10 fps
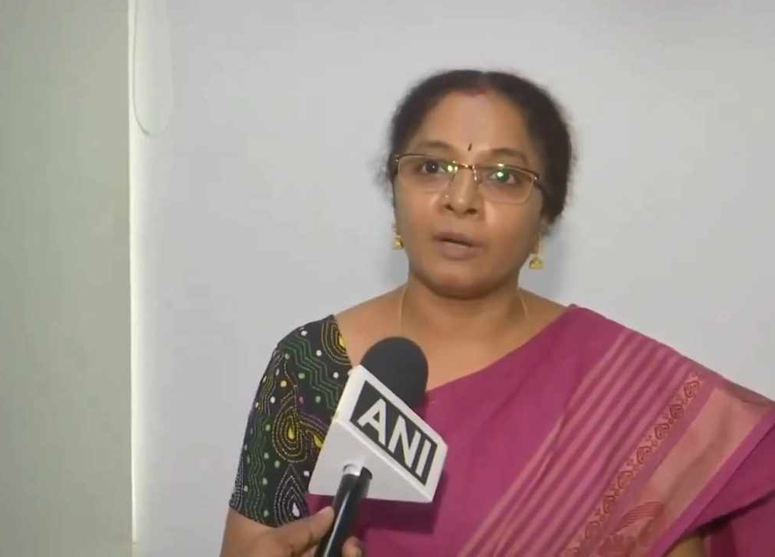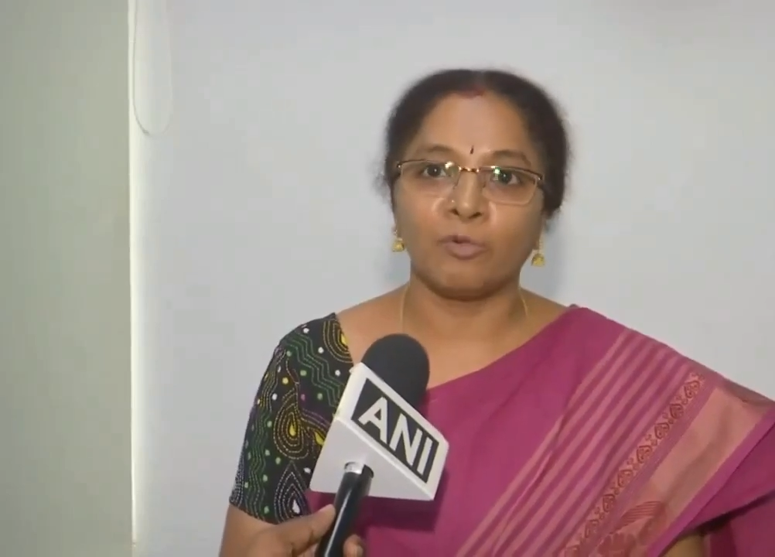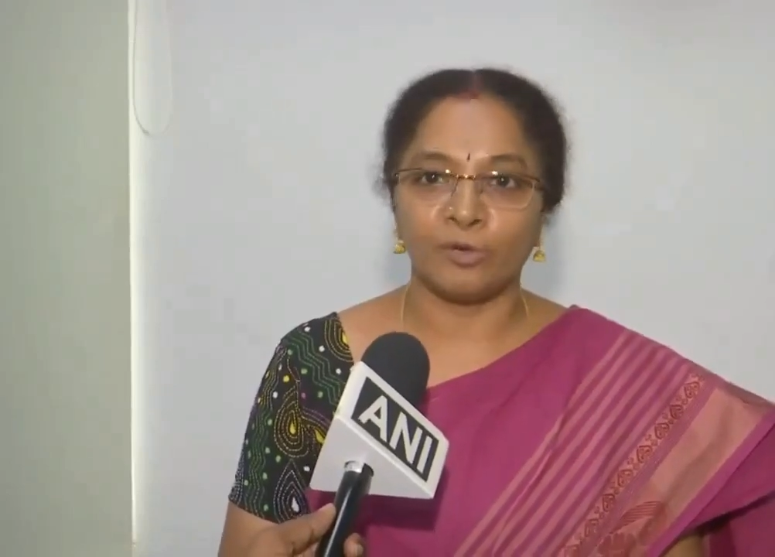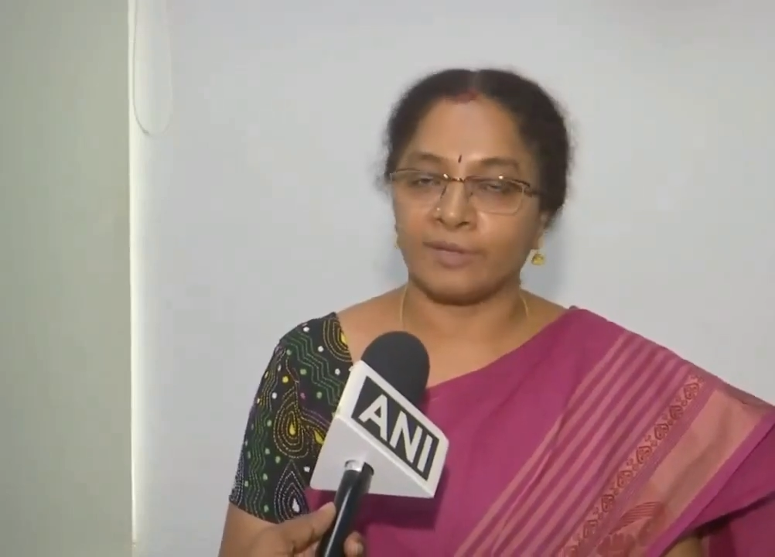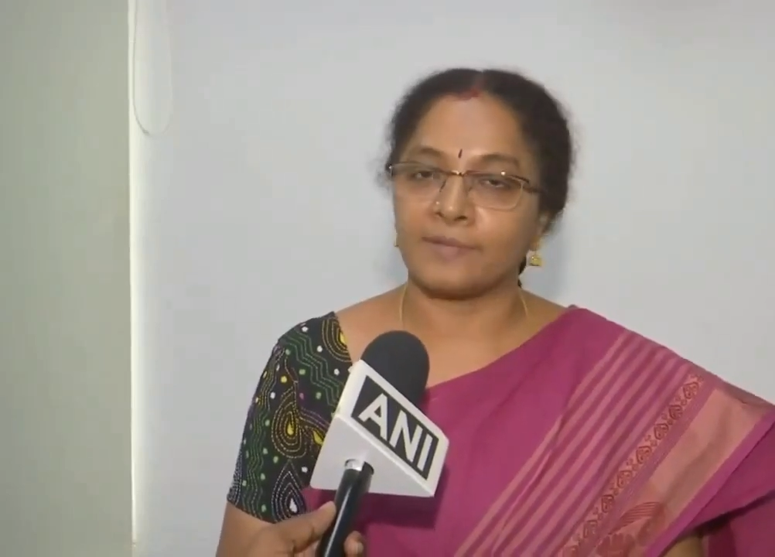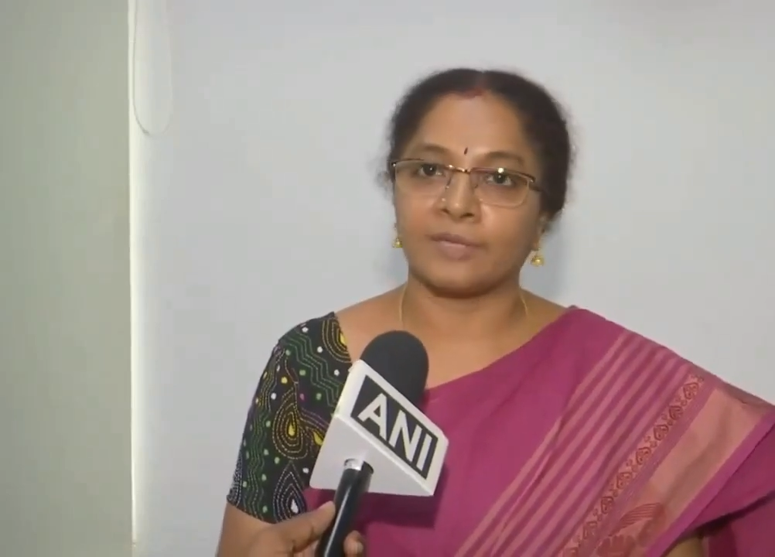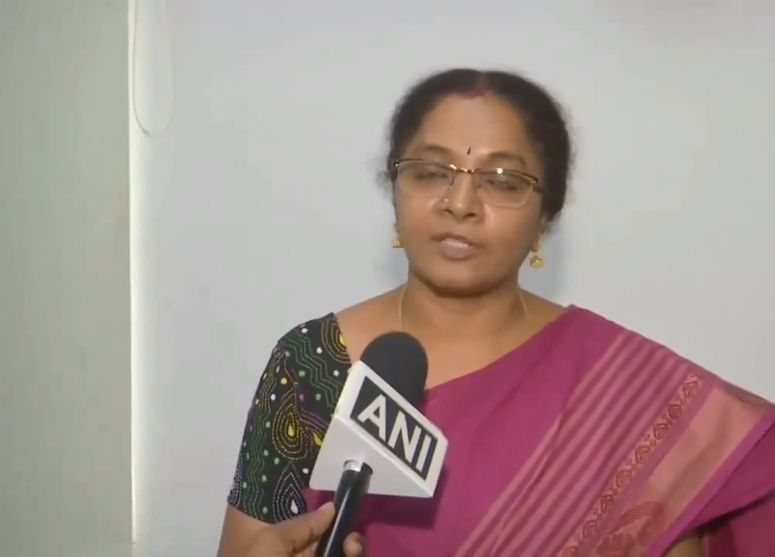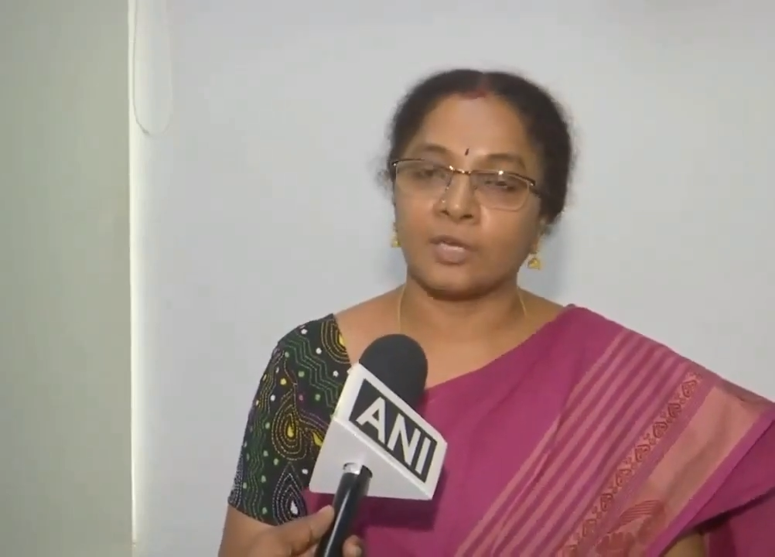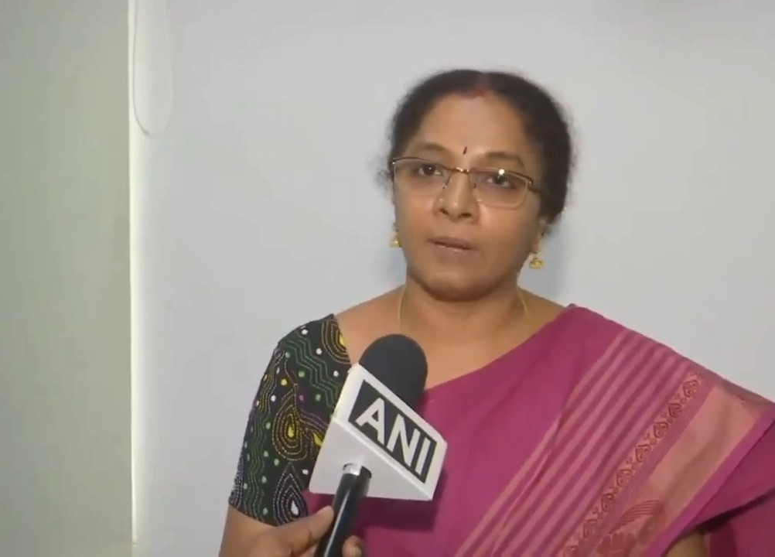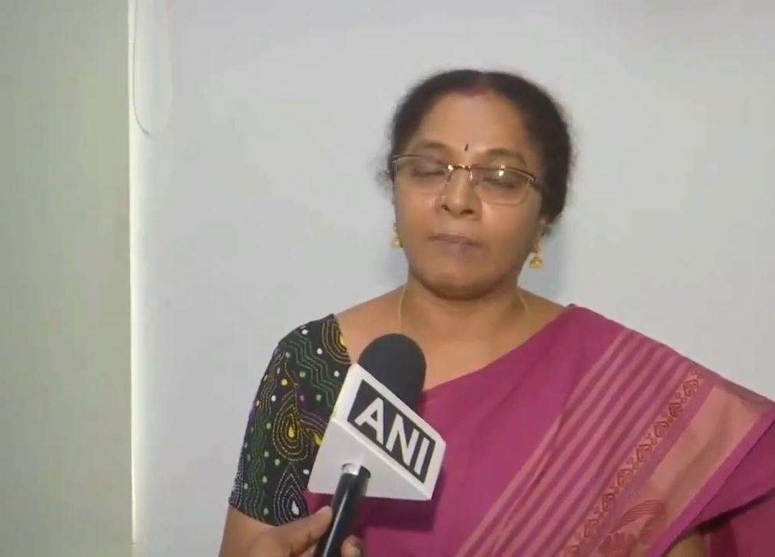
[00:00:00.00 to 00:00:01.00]
about uh,
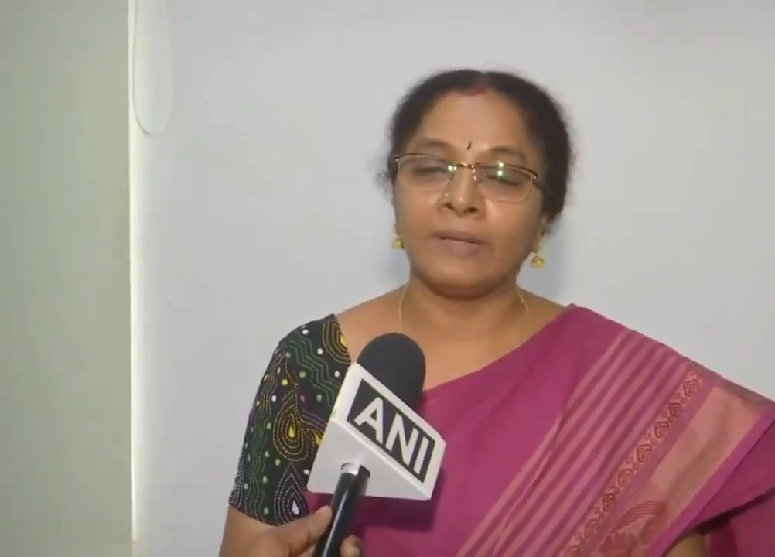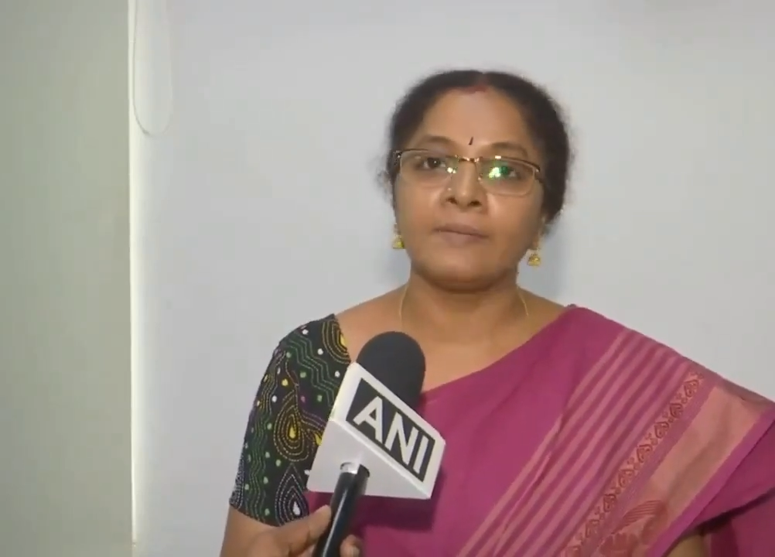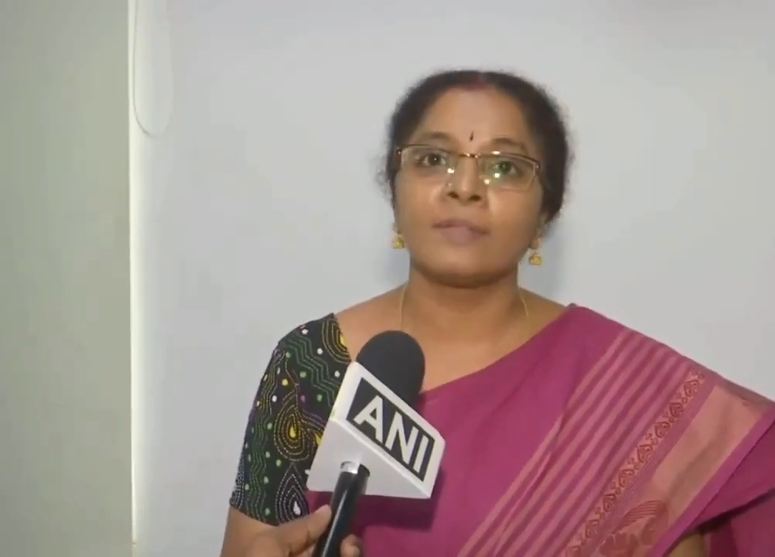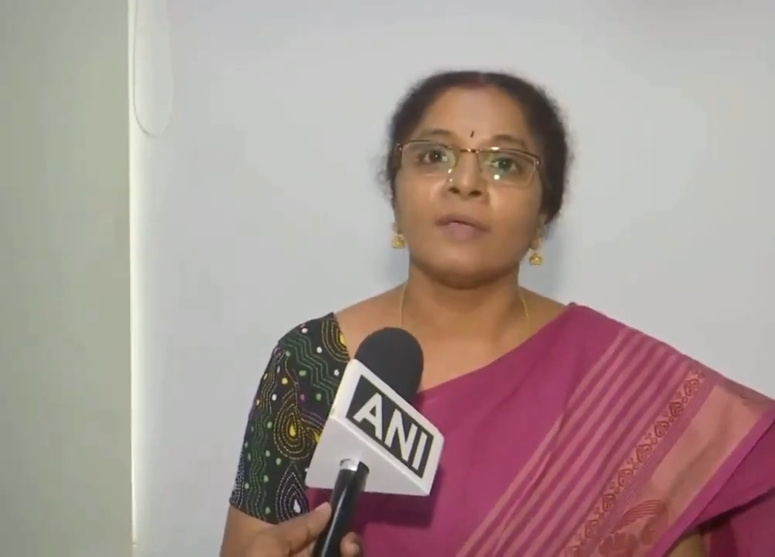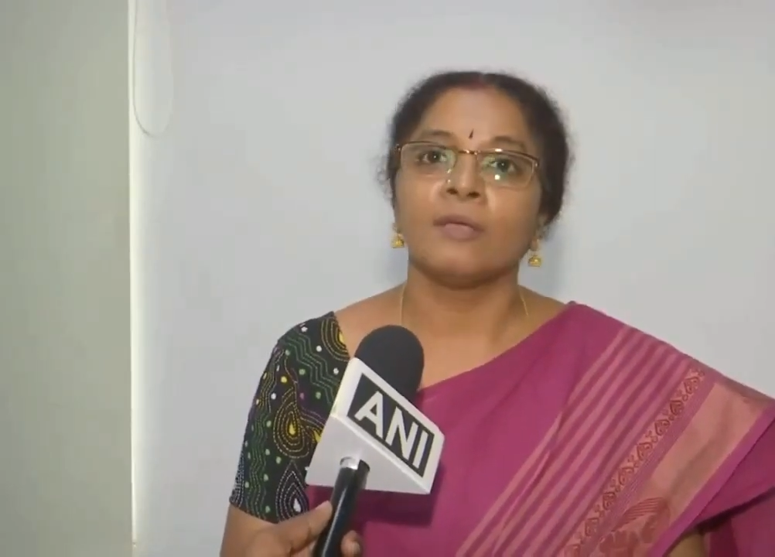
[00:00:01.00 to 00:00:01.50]
such comments.